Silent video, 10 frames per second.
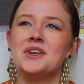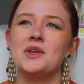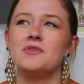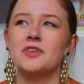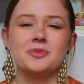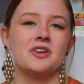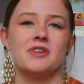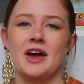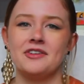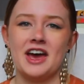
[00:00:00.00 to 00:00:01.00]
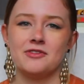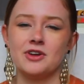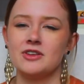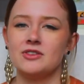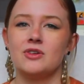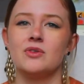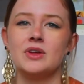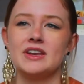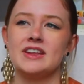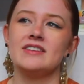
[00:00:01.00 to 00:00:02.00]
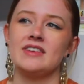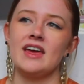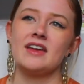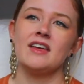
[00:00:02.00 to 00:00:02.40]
he flips it around halfway through and he's like,